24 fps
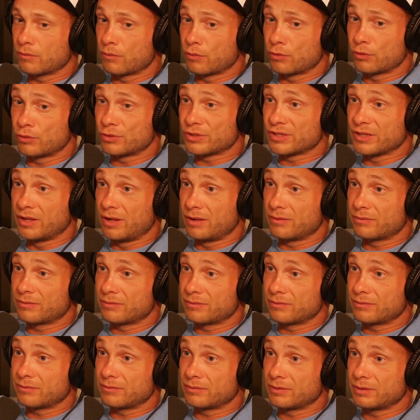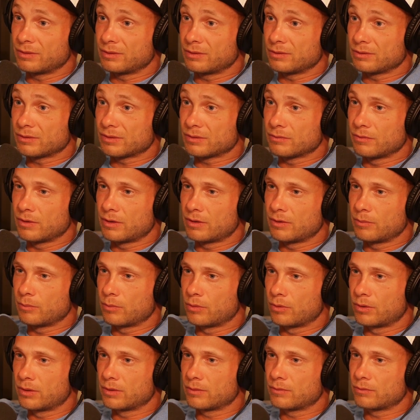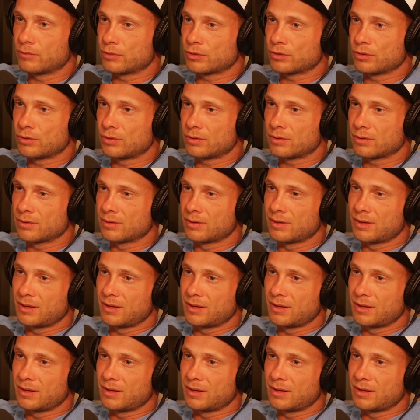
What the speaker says: yourself, yeah, it's very important for sure.